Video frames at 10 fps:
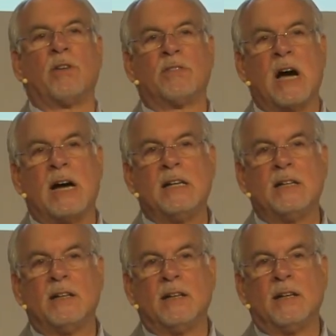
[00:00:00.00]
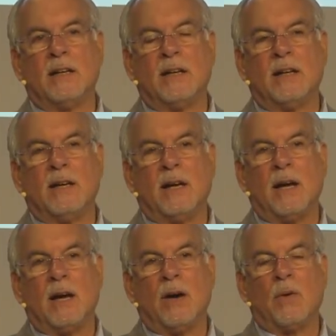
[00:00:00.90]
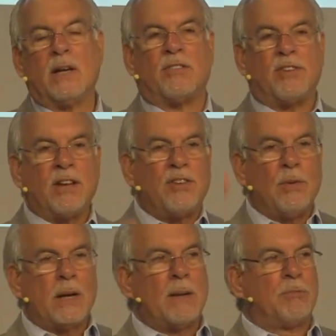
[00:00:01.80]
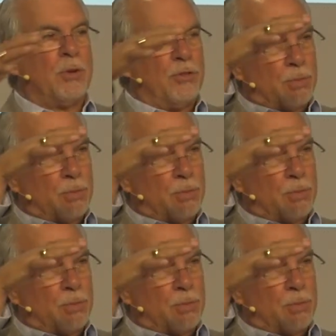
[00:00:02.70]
of God. When it says he went up to his